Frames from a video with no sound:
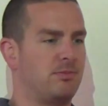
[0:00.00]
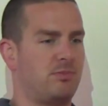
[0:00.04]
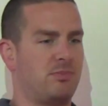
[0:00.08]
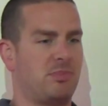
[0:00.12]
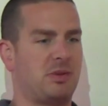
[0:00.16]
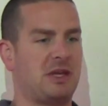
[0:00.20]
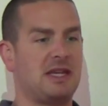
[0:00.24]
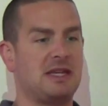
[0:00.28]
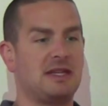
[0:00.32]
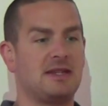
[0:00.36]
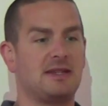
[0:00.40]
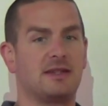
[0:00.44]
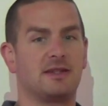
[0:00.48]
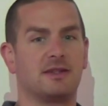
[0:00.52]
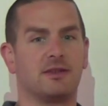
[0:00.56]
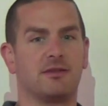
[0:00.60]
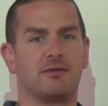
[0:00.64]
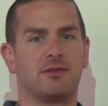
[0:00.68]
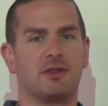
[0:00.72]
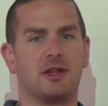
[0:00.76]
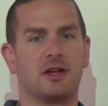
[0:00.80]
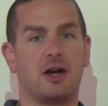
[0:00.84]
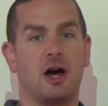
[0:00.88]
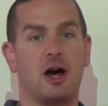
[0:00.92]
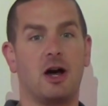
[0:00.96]
piece
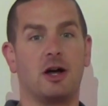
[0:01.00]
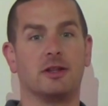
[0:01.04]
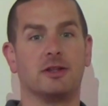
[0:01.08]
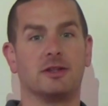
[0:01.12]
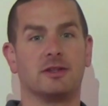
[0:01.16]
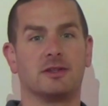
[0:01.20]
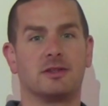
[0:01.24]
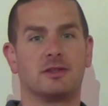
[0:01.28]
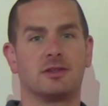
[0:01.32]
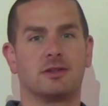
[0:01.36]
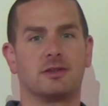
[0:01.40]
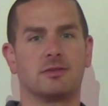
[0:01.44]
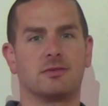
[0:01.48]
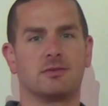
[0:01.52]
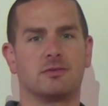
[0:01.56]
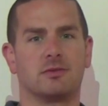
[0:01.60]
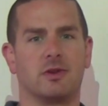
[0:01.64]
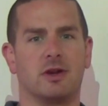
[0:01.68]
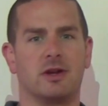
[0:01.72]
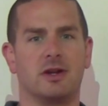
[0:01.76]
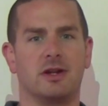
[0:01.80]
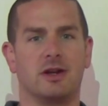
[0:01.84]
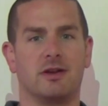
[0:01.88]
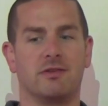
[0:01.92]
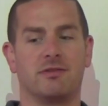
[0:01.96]
of the hunt,
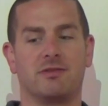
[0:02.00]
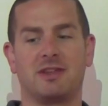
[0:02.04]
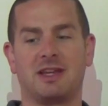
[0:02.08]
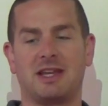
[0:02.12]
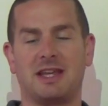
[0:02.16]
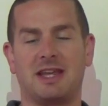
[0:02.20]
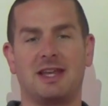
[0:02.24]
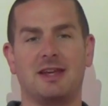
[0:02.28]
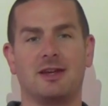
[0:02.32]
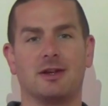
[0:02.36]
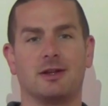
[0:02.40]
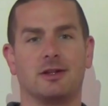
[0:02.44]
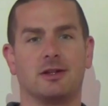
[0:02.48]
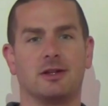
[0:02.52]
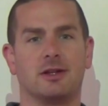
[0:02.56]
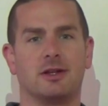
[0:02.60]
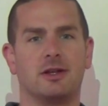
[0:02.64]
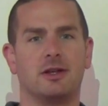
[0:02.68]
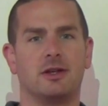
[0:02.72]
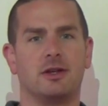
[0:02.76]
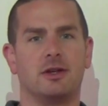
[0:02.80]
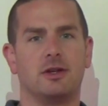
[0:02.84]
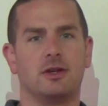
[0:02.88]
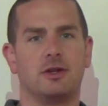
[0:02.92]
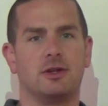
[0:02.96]
right, of the kill.
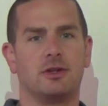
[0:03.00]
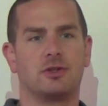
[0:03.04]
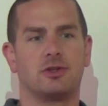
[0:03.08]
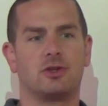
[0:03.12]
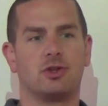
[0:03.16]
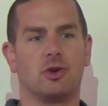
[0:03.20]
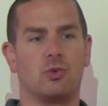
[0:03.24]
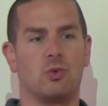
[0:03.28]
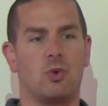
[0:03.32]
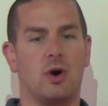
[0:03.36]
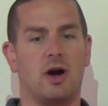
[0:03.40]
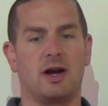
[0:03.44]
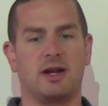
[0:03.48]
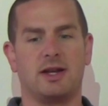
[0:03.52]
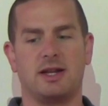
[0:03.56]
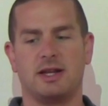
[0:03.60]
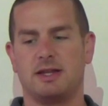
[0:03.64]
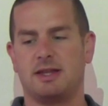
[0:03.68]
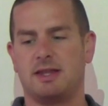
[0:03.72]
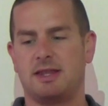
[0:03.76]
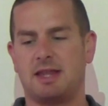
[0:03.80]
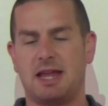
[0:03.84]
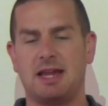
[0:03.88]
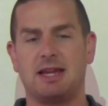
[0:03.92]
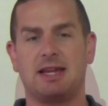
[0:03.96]
So why
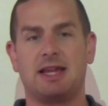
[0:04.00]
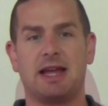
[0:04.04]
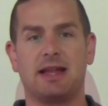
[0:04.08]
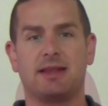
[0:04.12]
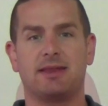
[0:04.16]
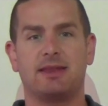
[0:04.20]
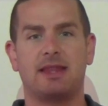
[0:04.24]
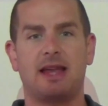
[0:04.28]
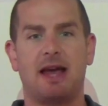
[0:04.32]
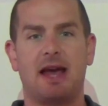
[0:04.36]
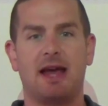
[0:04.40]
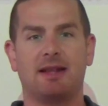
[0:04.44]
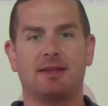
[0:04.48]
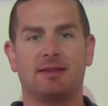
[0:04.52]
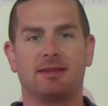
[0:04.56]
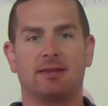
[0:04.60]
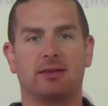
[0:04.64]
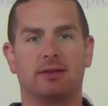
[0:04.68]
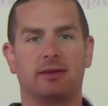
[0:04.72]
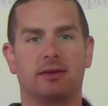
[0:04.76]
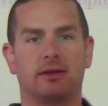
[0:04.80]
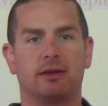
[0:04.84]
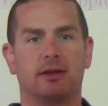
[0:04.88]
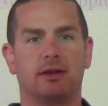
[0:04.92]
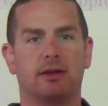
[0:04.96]
did they get that?
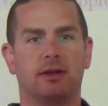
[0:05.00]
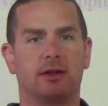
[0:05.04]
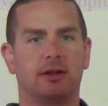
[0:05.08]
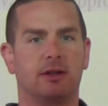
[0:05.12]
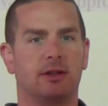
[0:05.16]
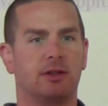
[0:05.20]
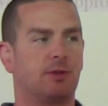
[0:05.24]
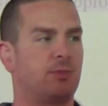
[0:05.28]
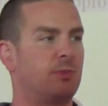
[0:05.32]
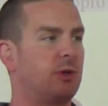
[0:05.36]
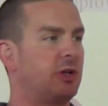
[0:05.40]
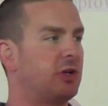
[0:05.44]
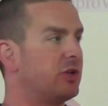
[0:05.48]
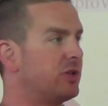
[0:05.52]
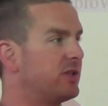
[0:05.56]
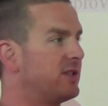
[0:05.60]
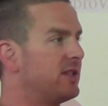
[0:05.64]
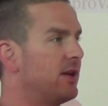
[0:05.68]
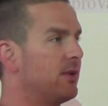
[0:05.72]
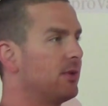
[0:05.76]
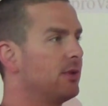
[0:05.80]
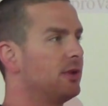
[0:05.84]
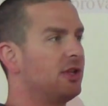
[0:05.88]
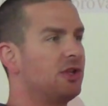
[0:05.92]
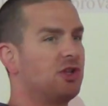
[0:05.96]
It's because
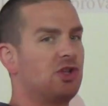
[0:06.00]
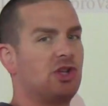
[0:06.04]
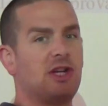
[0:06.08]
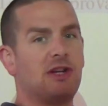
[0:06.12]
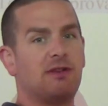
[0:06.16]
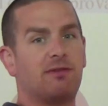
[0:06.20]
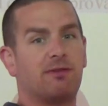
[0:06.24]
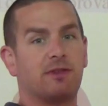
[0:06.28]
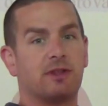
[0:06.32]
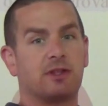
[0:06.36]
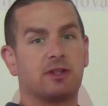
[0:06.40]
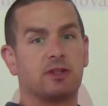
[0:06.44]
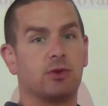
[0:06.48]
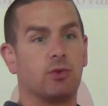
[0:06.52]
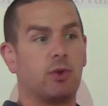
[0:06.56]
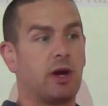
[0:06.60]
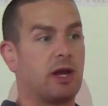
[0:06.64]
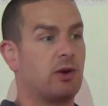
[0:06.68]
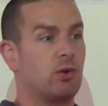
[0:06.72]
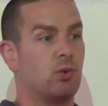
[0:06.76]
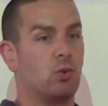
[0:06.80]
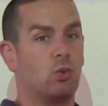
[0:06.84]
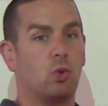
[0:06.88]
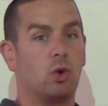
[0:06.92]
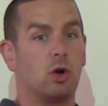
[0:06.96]
they were the chief. It's the
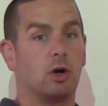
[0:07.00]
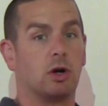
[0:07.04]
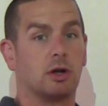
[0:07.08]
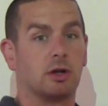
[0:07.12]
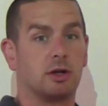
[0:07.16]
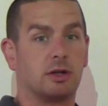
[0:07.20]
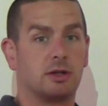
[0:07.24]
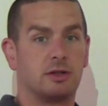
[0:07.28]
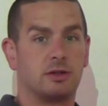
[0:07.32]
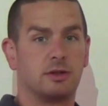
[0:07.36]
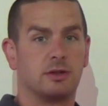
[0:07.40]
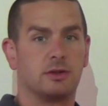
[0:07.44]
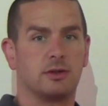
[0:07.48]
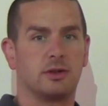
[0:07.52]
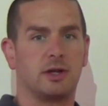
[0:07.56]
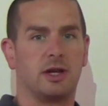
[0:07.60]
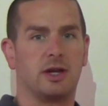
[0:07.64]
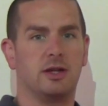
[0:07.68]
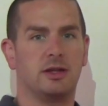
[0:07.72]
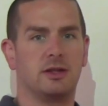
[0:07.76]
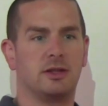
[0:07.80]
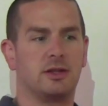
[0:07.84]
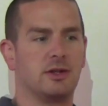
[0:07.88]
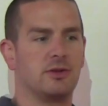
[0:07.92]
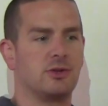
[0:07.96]
way it worked,
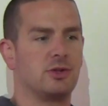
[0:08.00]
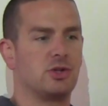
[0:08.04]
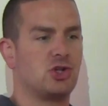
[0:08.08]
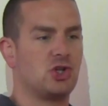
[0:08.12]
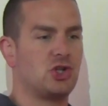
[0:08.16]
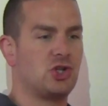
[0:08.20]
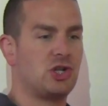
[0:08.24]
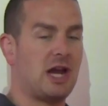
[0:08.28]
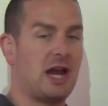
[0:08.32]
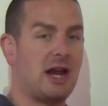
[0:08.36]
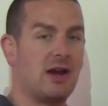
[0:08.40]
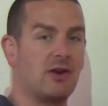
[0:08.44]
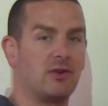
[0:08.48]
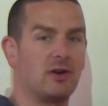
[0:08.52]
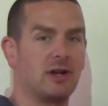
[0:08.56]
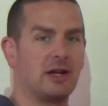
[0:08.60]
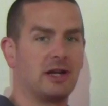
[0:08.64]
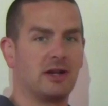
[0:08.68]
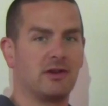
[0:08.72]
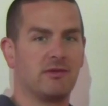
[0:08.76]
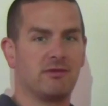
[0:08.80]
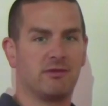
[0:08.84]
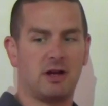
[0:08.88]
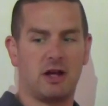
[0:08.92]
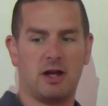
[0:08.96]
okay? There was
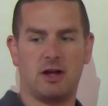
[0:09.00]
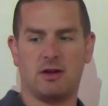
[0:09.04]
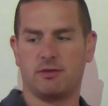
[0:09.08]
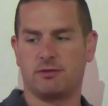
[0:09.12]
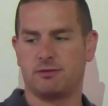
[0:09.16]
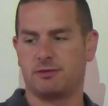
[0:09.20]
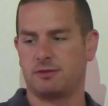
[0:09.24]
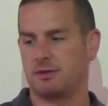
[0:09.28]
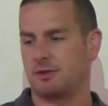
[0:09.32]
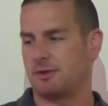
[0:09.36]
sharing involved.